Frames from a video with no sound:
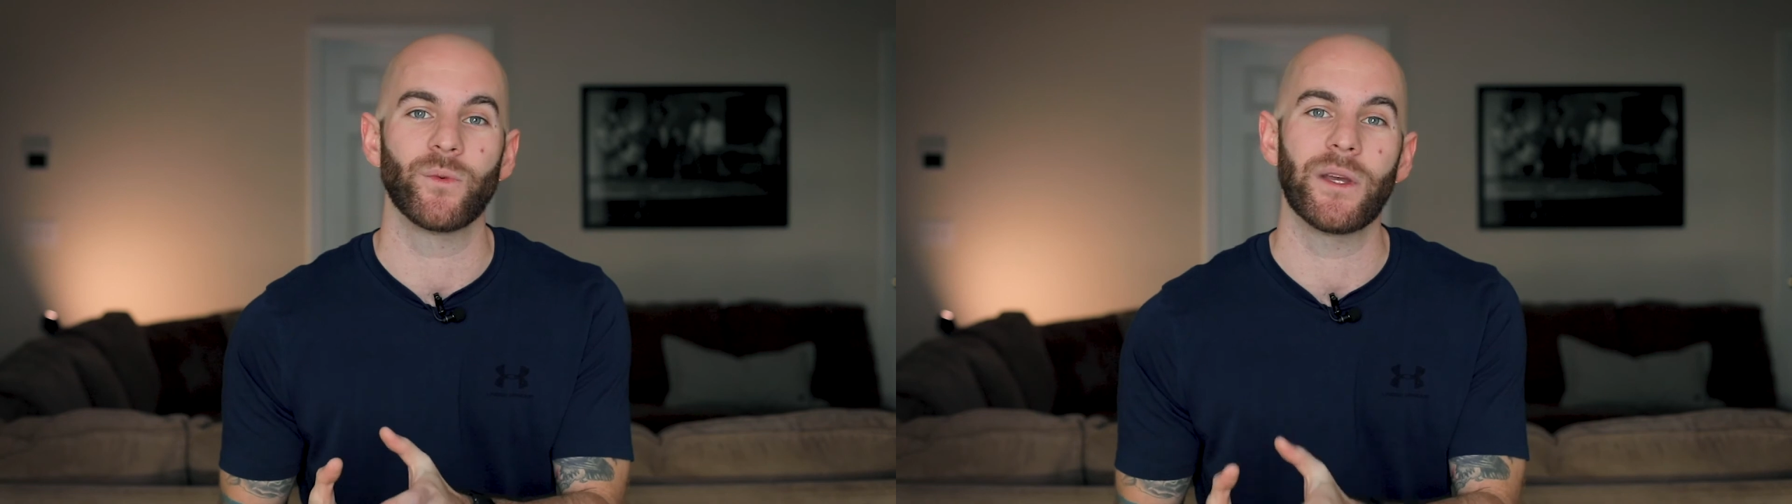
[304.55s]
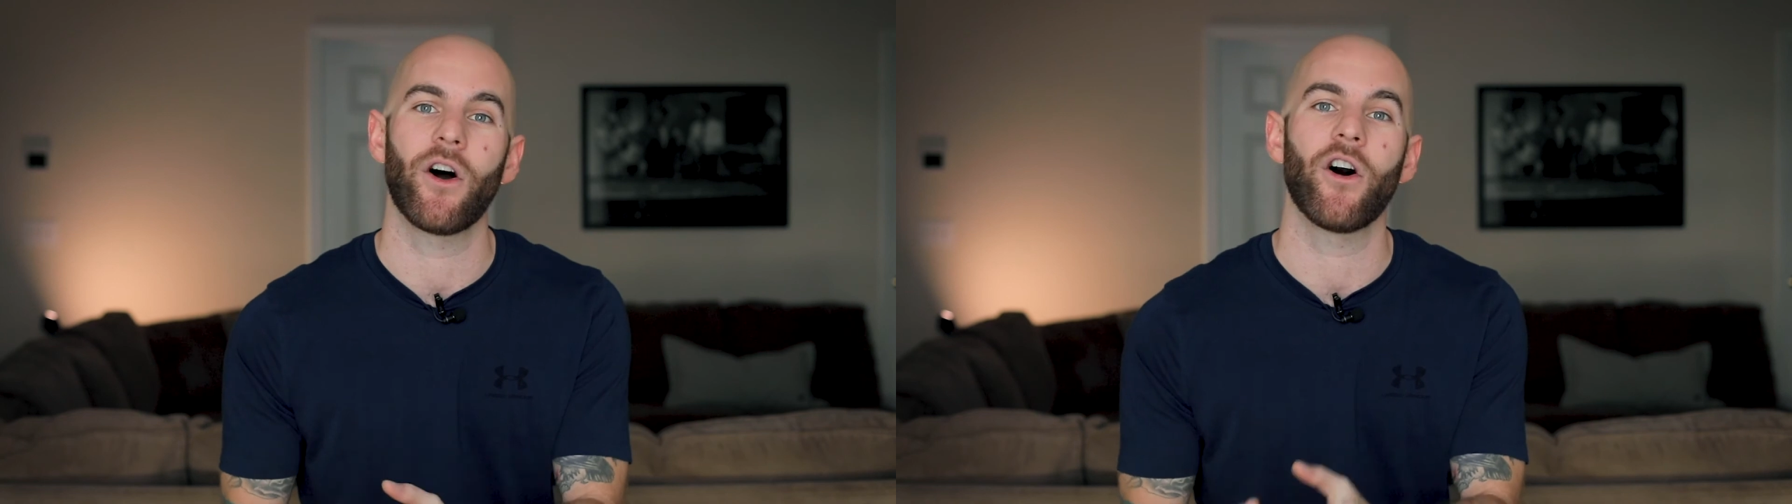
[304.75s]

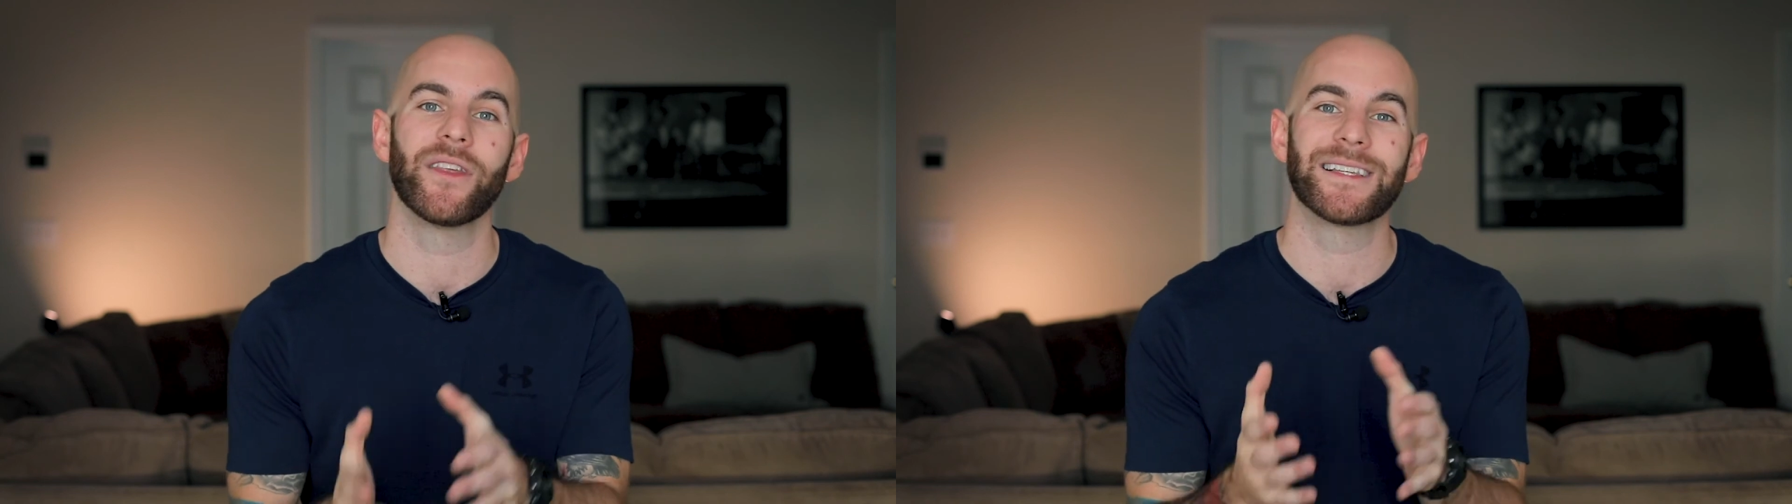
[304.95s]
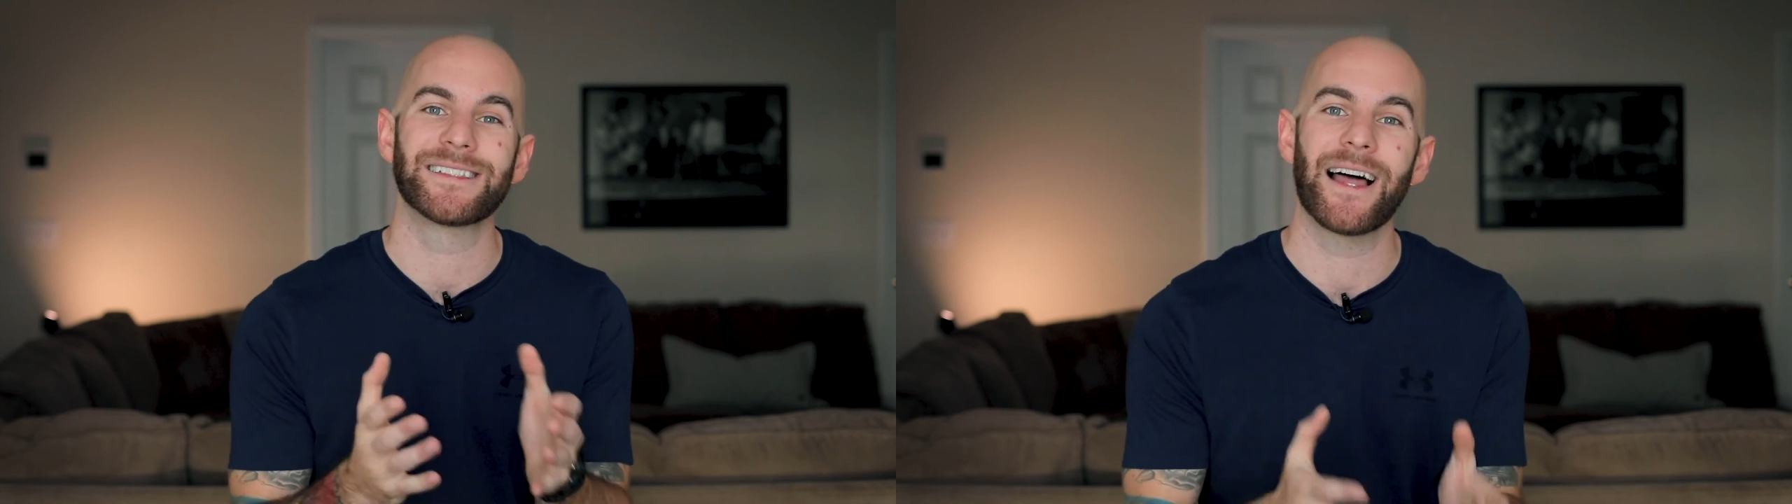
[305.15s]
we call
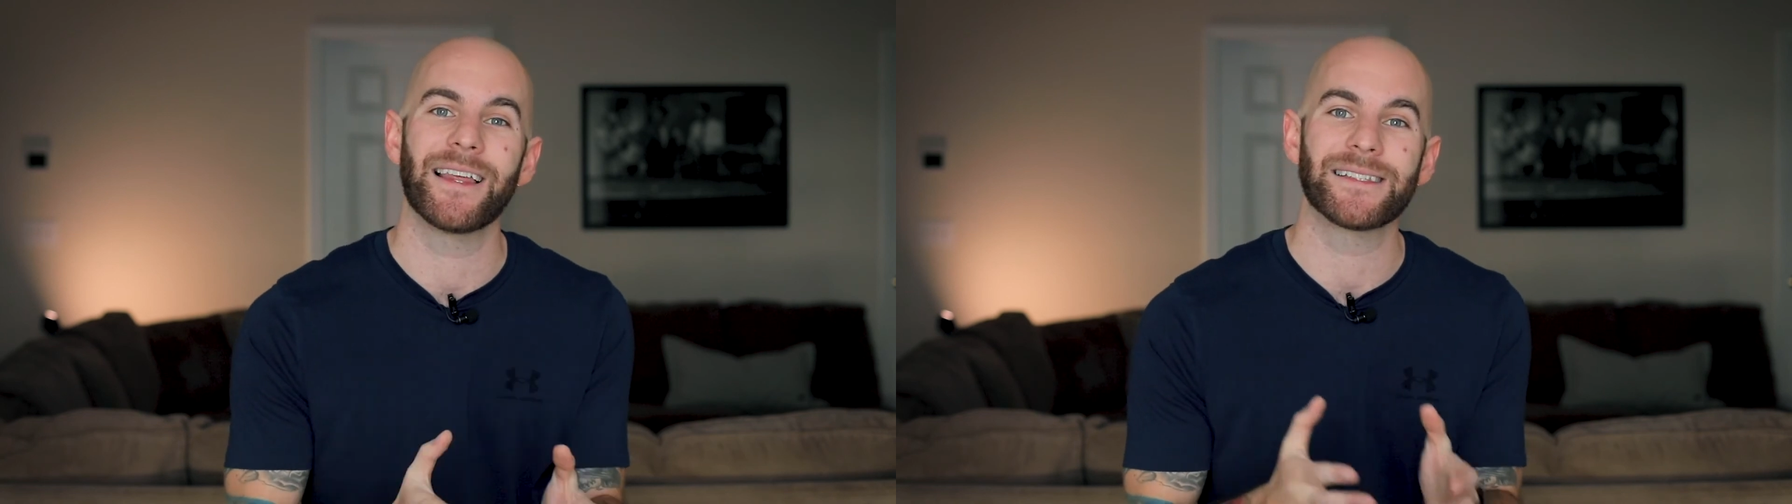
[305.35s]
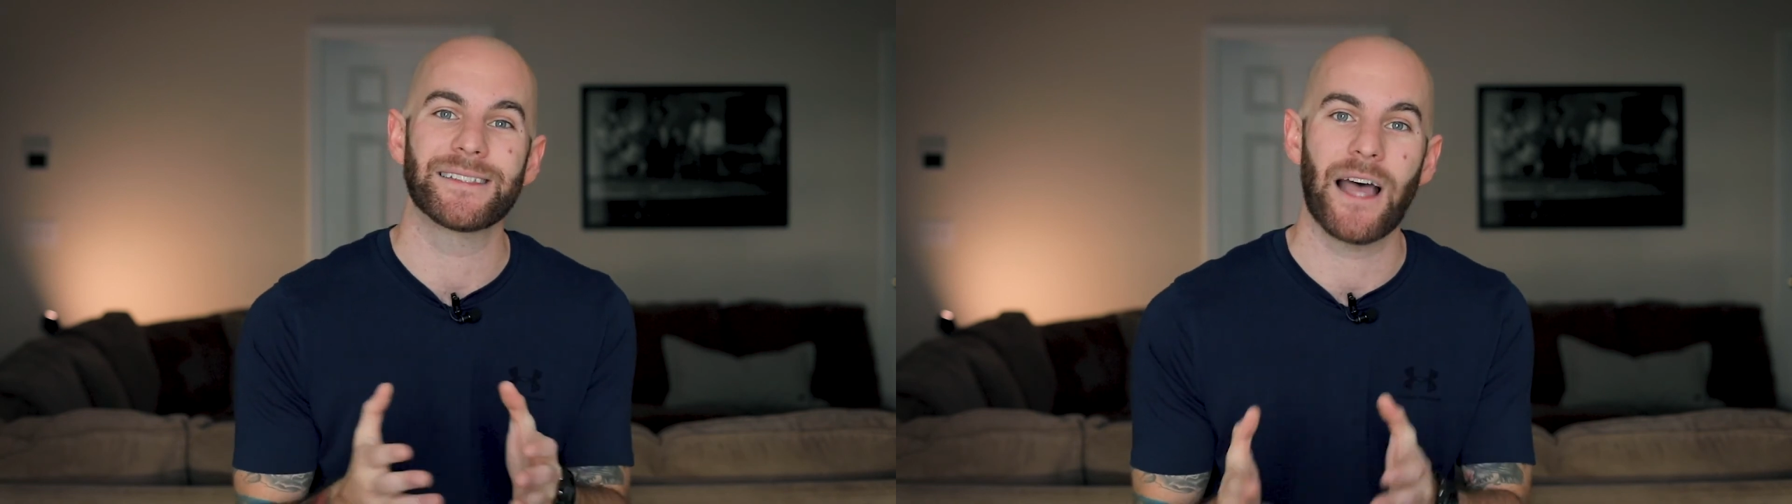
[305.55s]
the
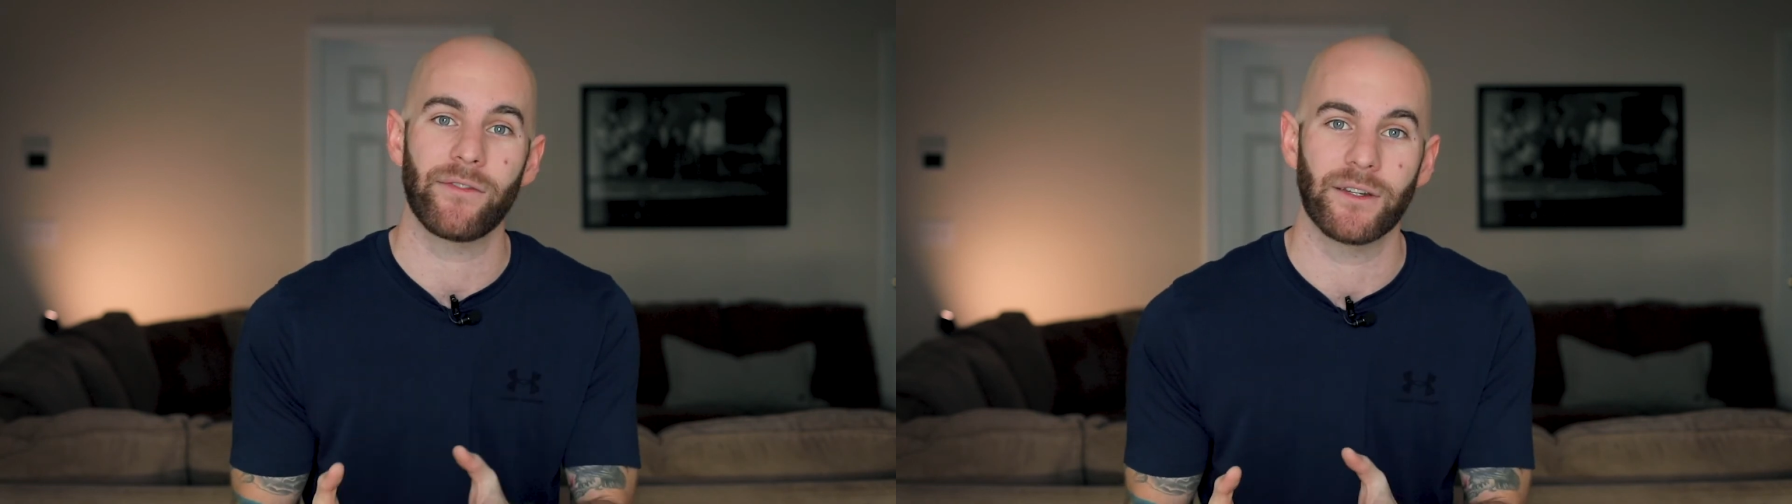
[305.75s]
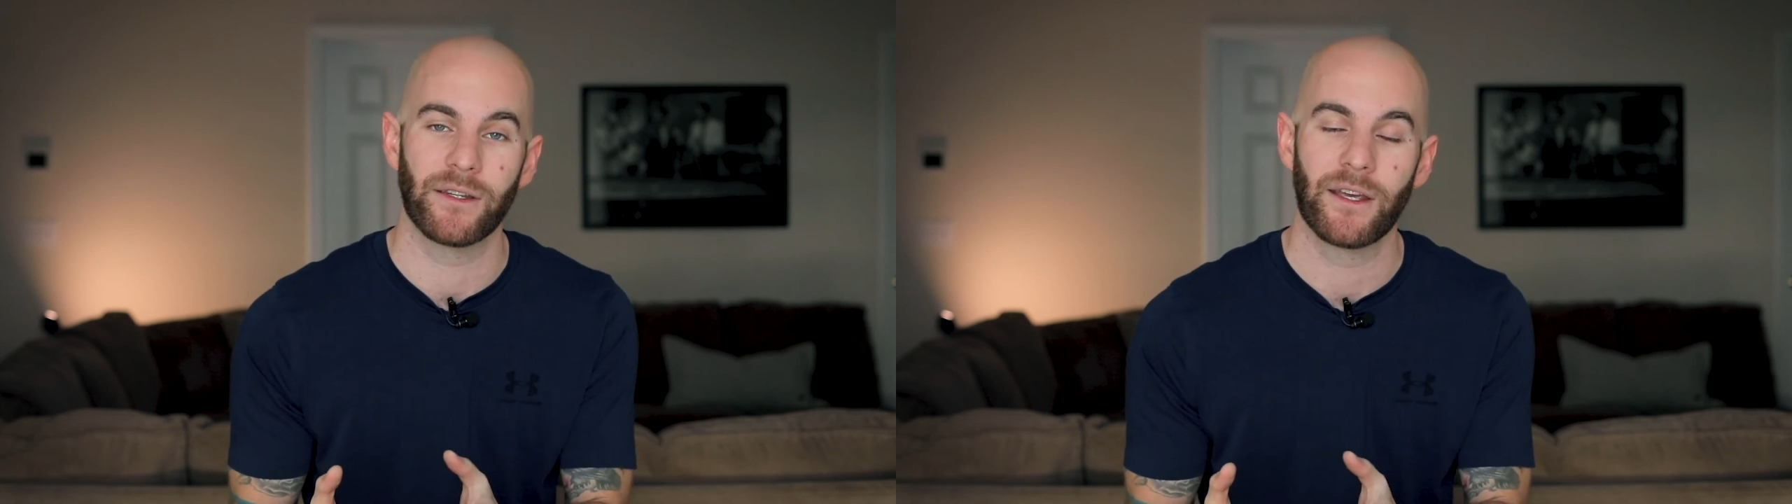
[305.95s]
Selling
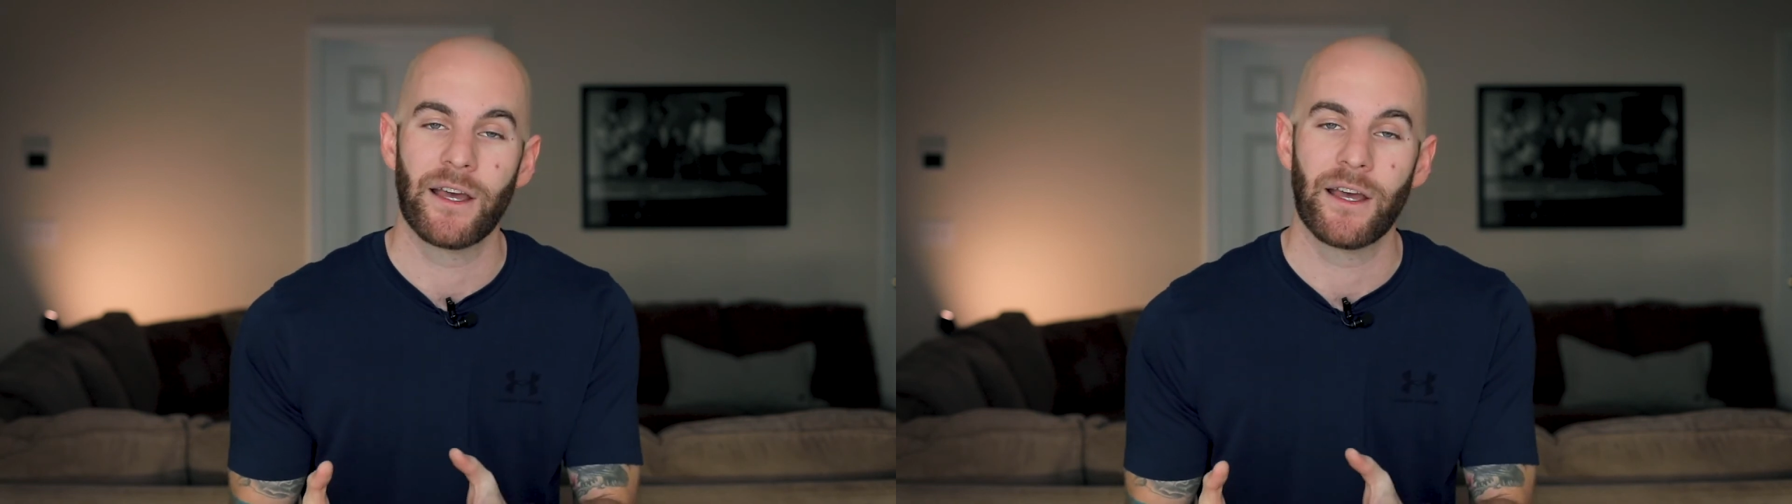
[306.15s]
7.